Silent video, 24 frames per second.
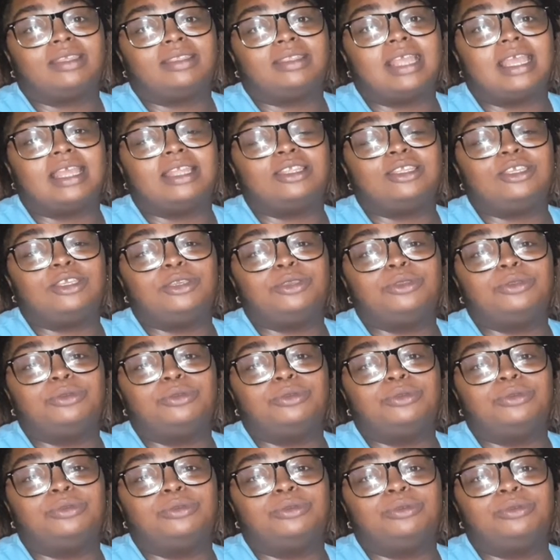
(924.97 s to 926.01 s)
that
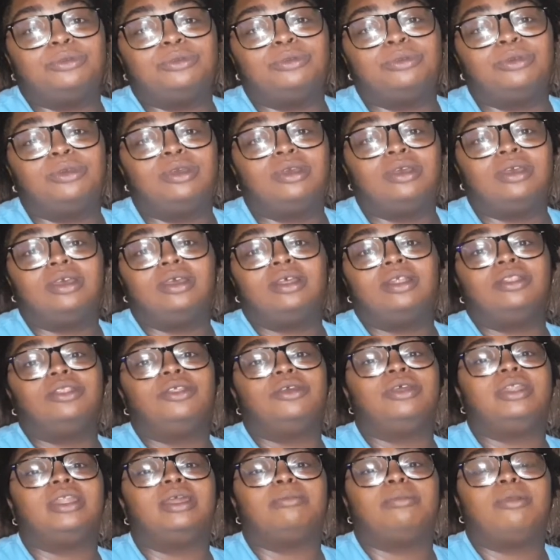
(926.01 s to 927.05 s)
you
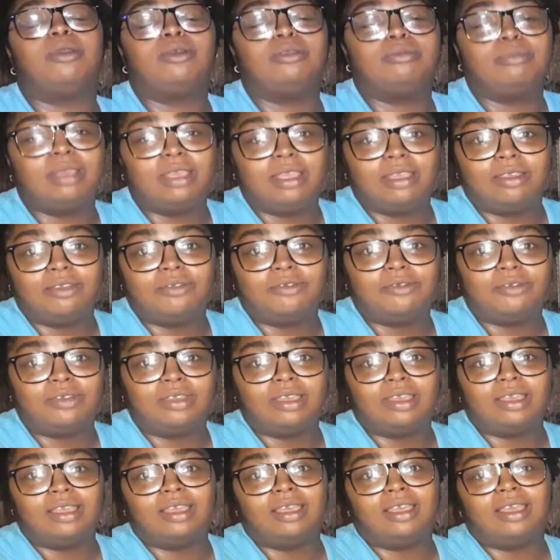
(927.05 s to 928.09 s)
learn about me
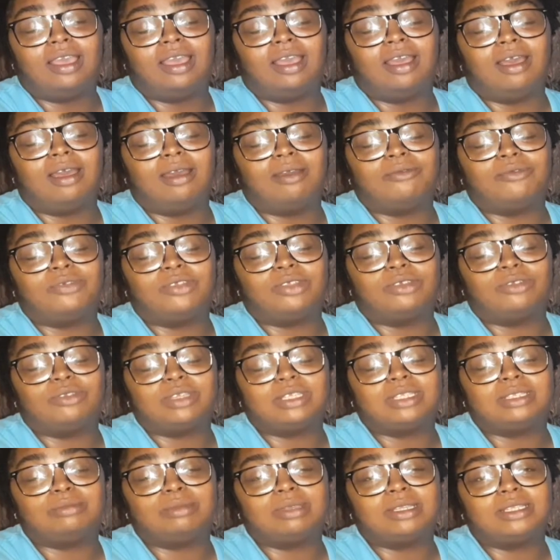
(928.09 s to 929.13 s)
for the
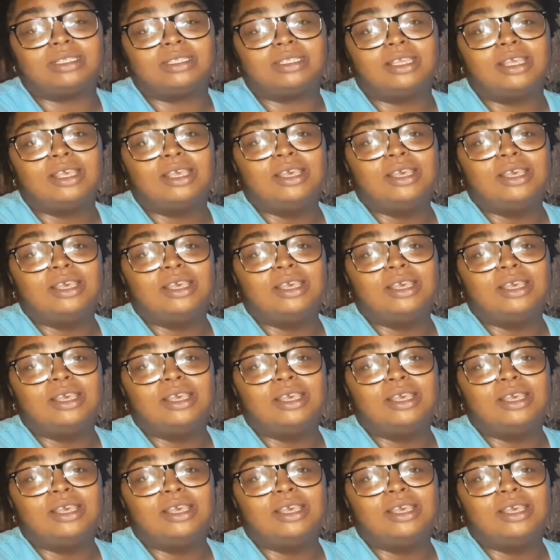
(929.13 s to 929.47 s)
Christmas.